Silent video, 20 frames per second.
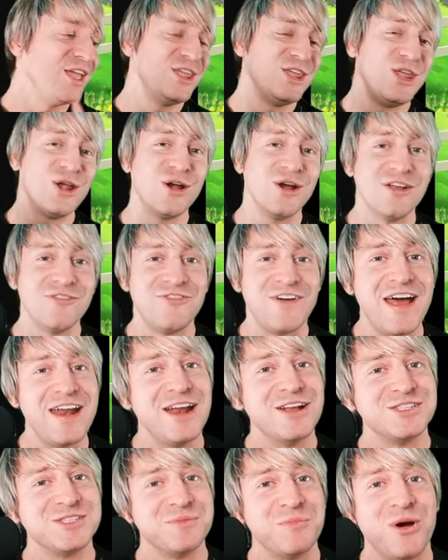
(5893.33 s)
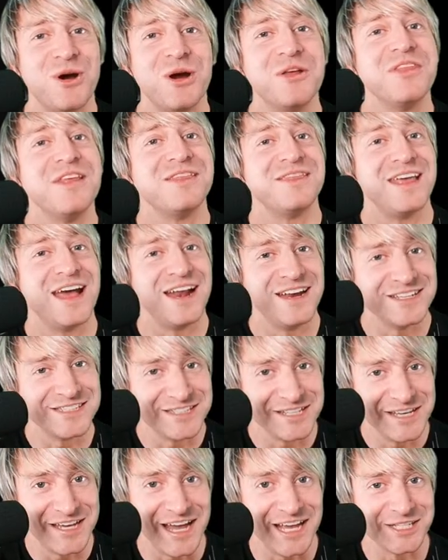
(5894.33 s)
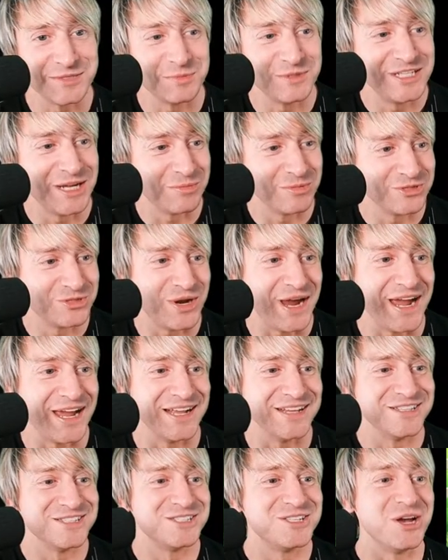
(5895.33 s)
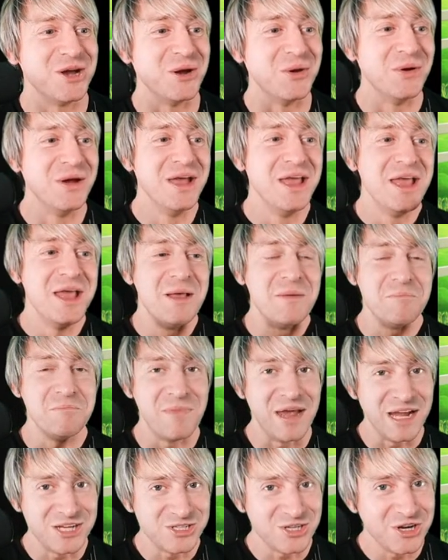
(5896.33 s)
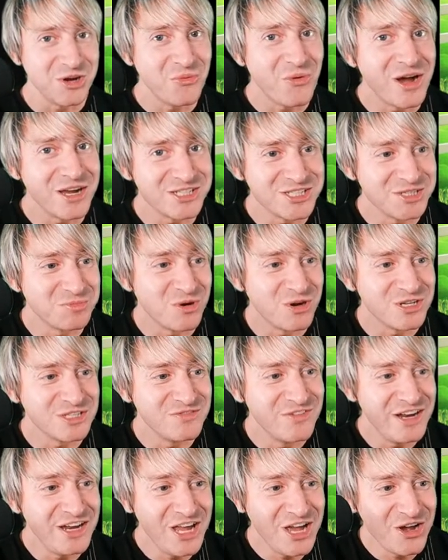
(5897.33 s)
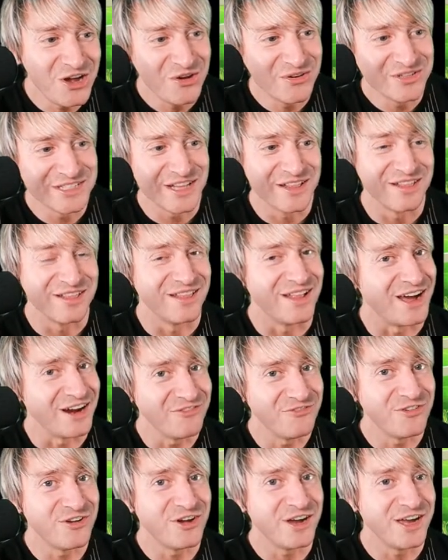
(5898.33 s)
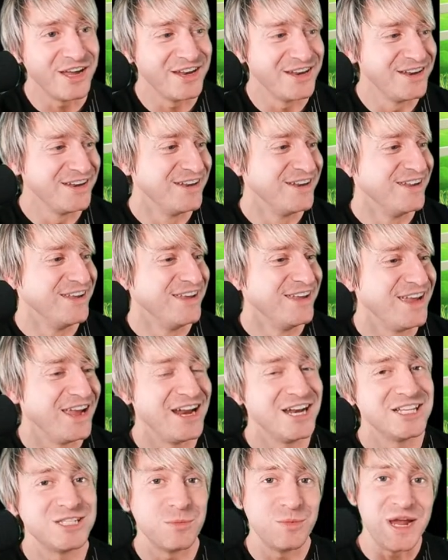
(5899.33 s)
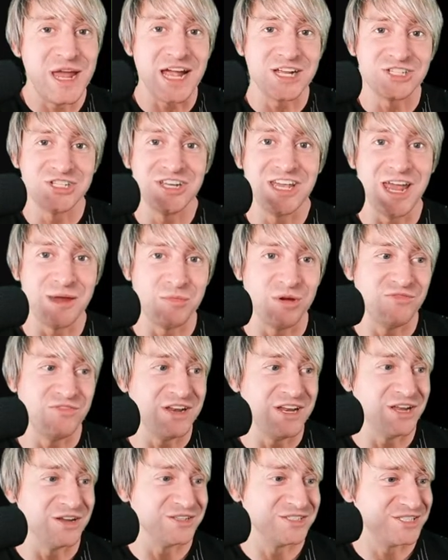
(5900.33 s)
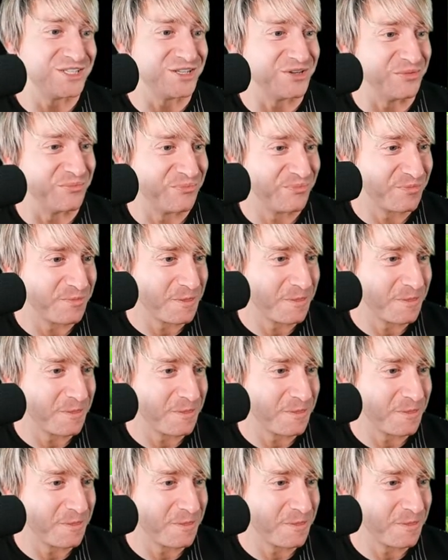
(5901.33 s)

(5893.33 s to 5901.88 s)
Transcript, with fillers: You're gonna find out tomorrow that that is the case with Double Dragon. So make sure you watch tomorrow's video. It's a lot of fun, and it's a reaction camera video too.